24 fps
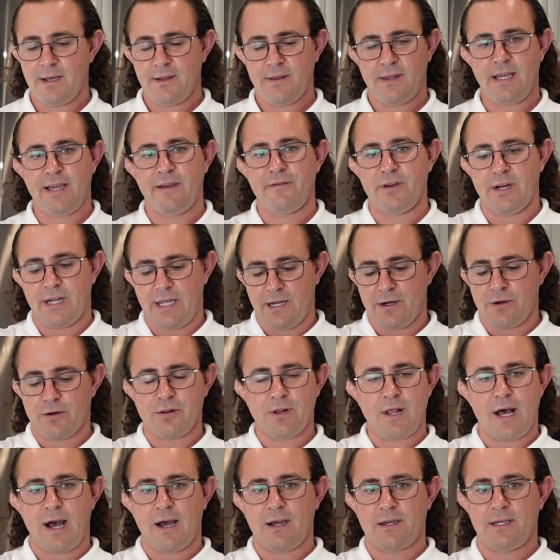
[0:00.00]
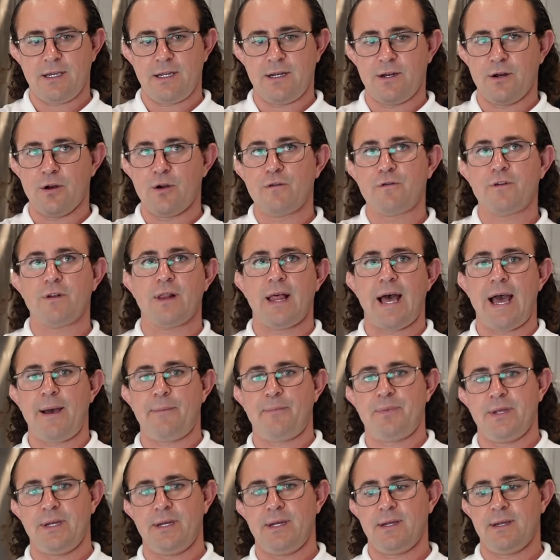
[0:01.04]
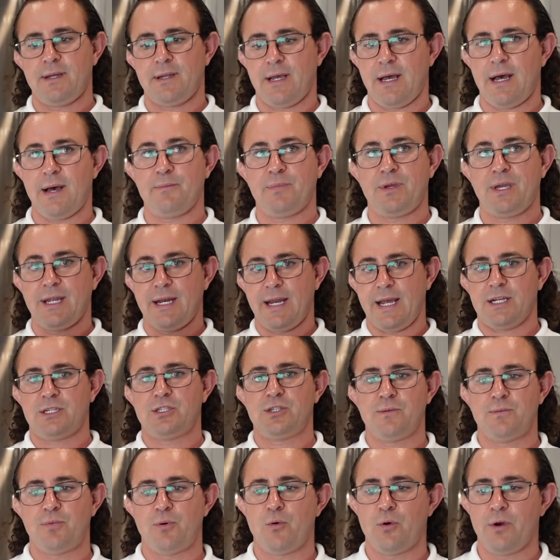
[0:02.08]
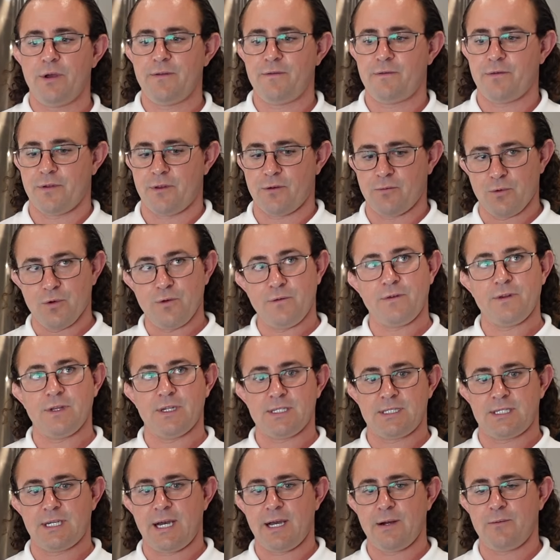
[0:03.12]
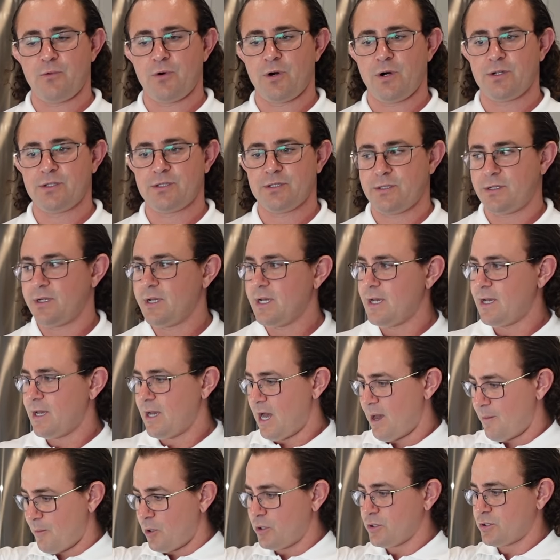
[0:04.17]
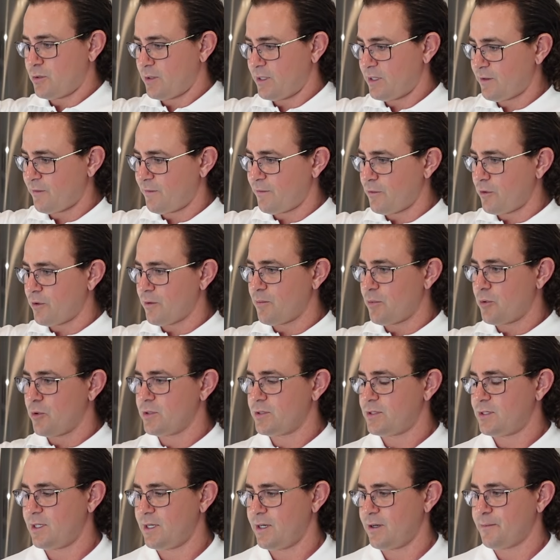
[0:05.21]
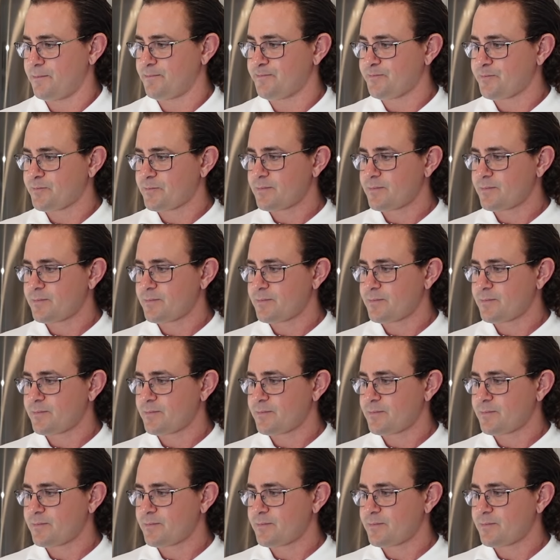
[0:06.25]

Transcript: they have an interlocking and overlapping connection point for the roof and the sidewalls, also at the floorboards there,